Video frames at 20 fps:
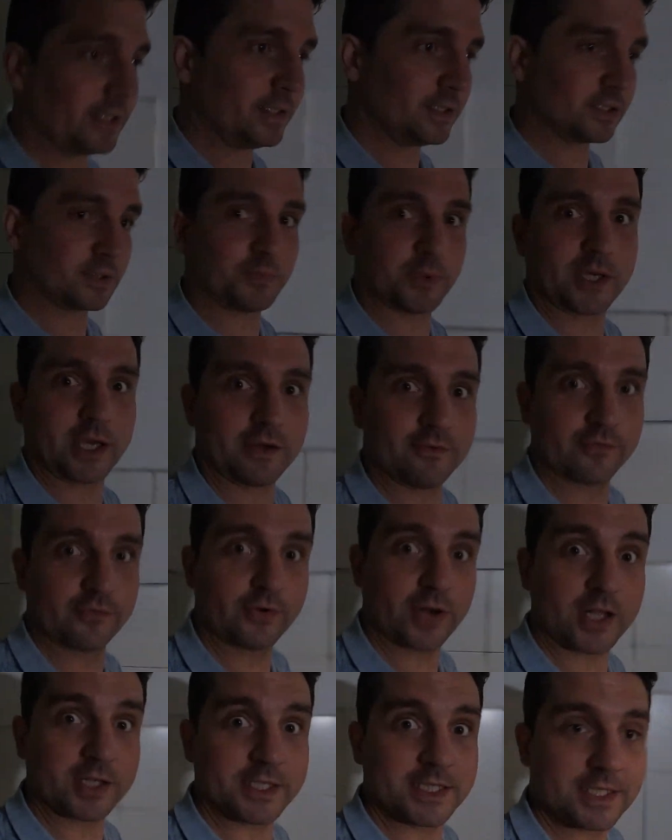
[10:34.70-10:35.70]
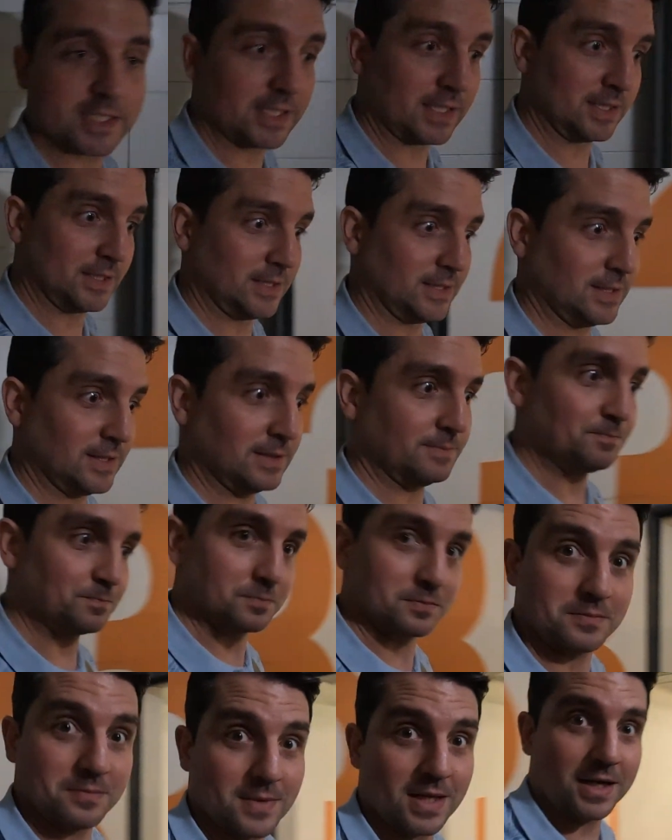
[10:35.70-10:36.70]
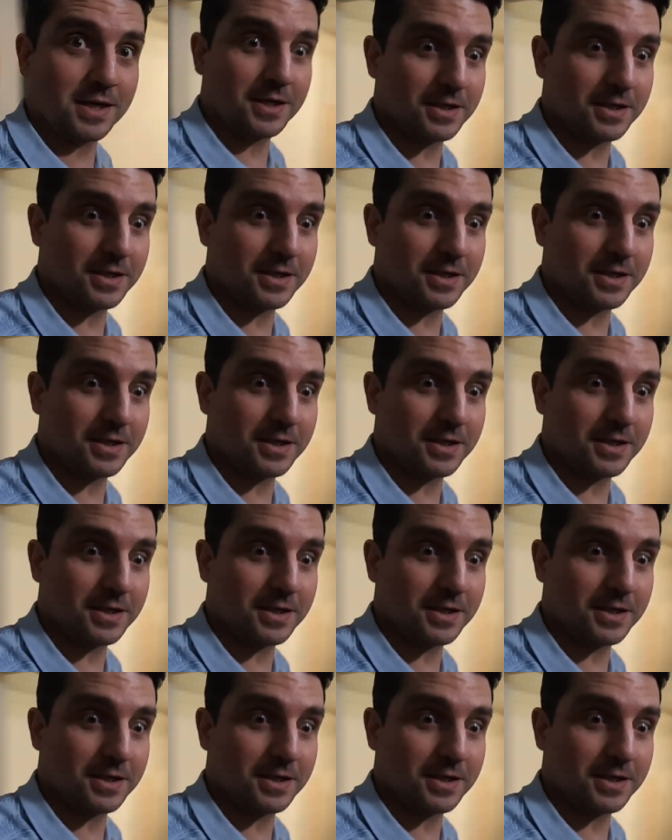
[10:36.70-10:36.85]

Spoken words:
just became flooded, and I